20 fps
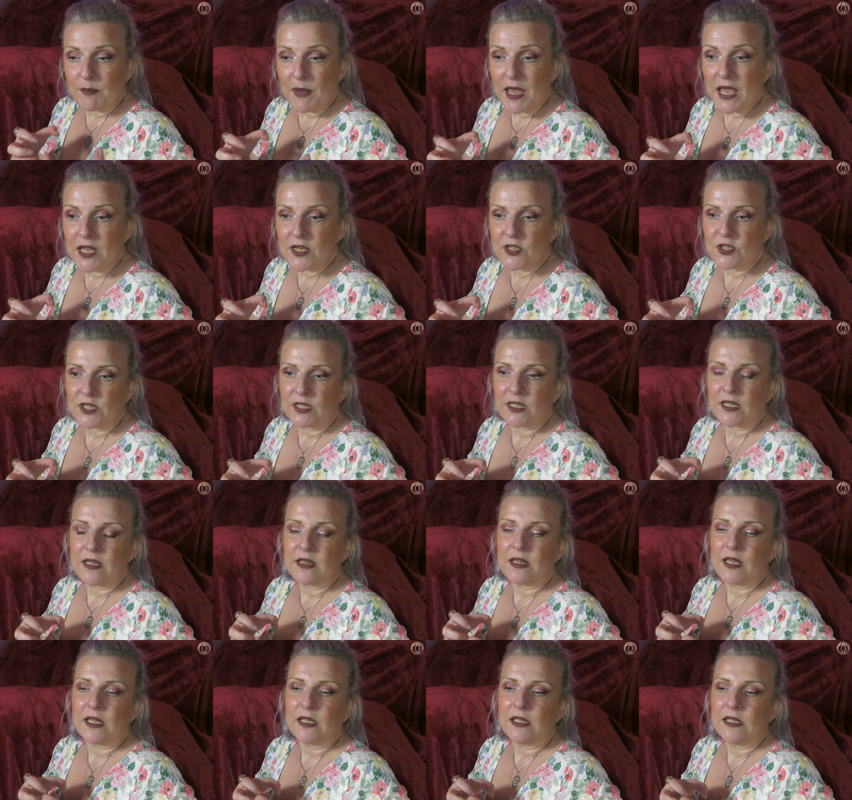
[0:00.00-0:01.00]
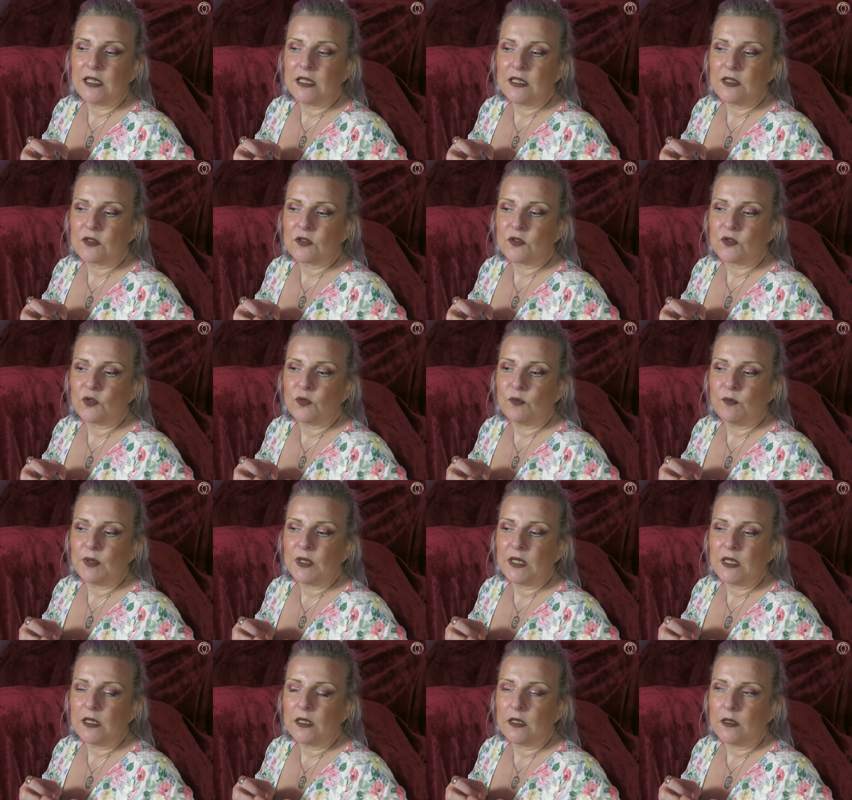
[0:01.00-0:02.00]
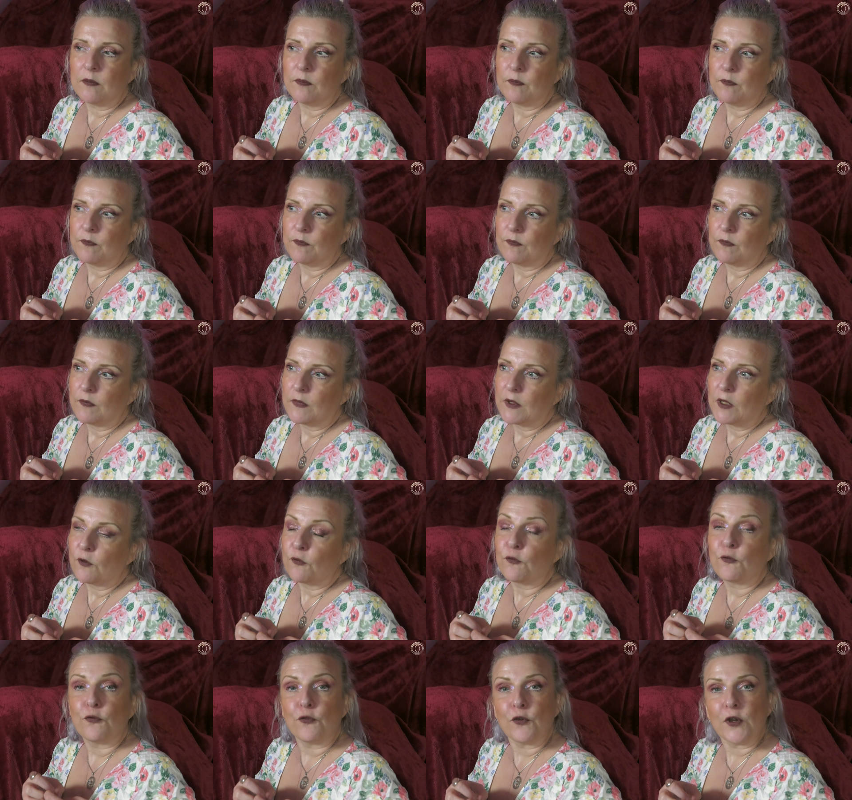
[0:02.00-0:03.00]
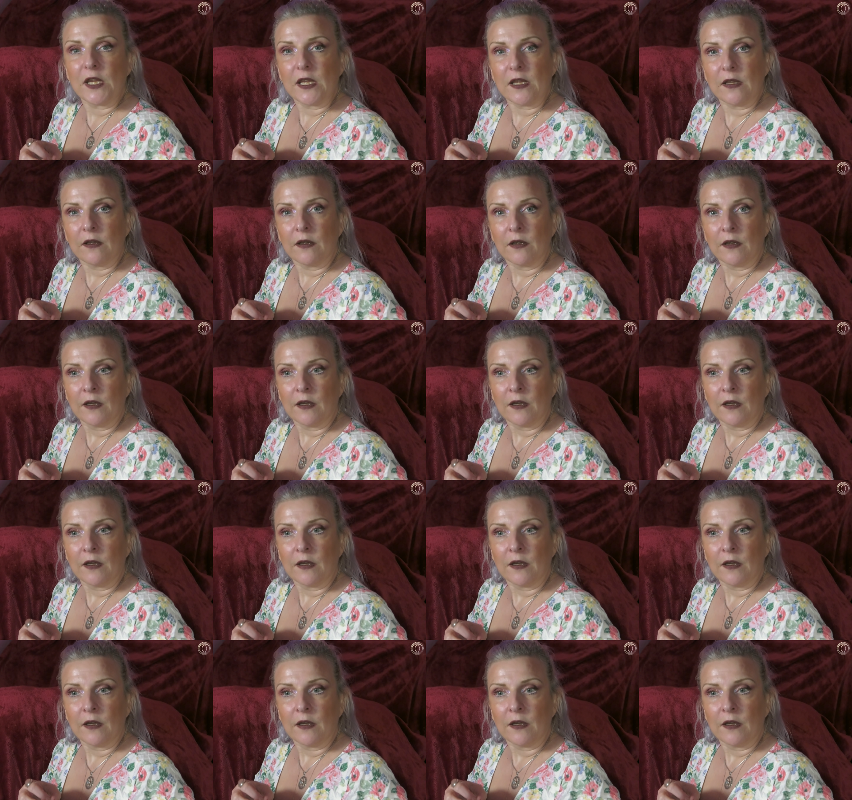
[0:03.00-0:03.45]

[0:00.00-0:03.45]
magic, they need to be free.